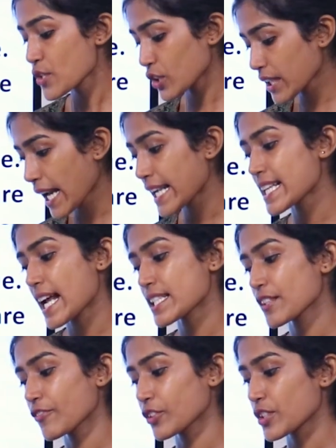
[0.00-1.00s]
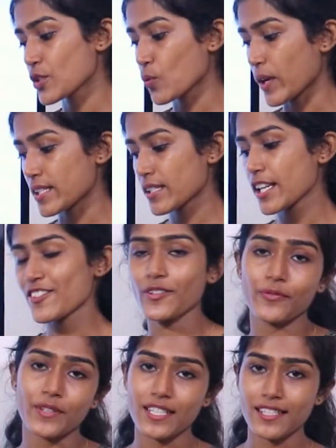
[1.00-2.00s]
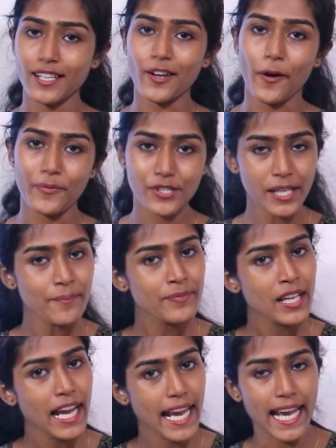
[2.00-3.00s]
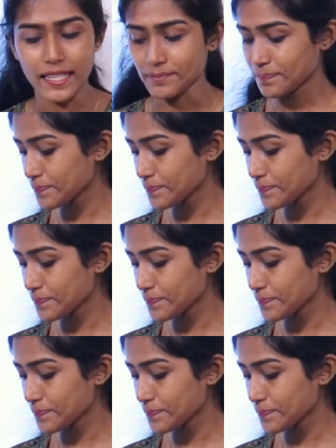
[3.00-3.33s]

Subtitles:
So the right answer for this question is obviously option A.